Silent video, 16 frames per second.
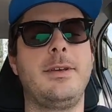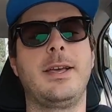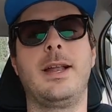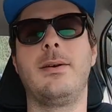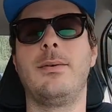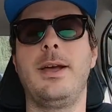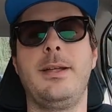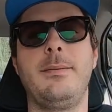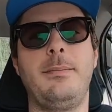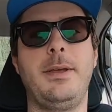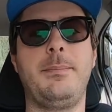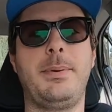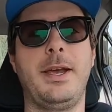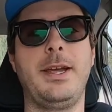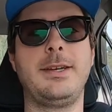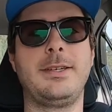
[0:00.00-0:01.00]
You gotta wait and be
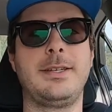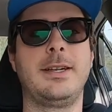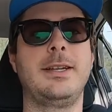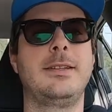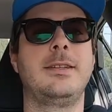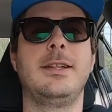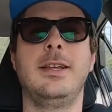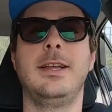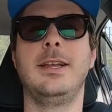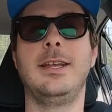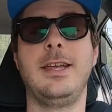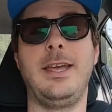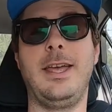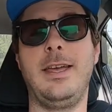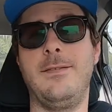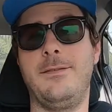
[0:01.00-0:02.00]
patient.
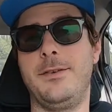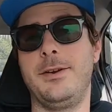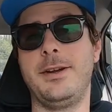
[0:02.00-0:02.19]
If